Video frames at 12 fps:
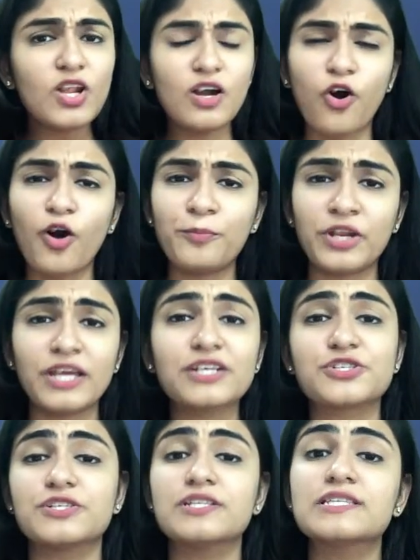
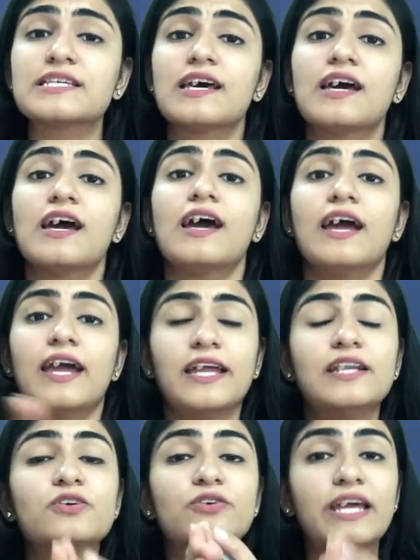operations. In
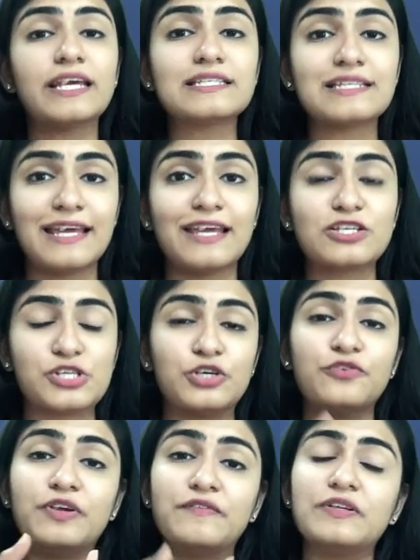today's lecture,
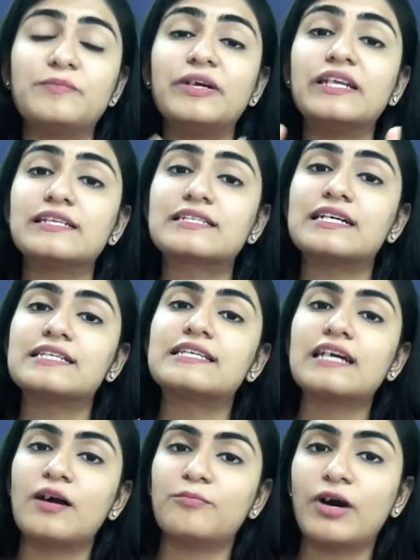we will be discussing
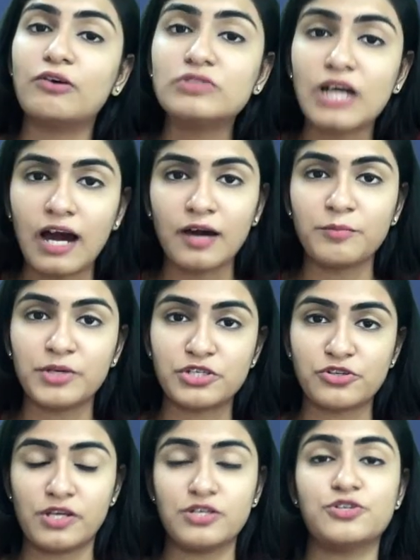about
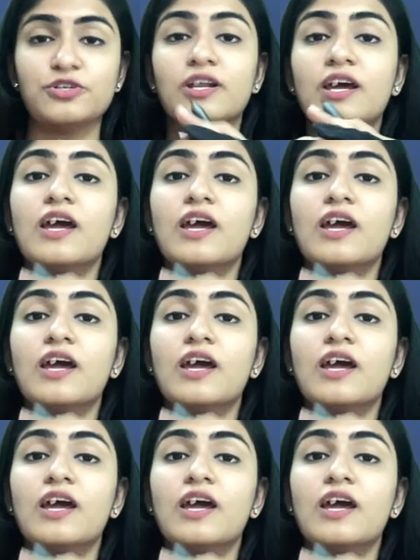arbitration.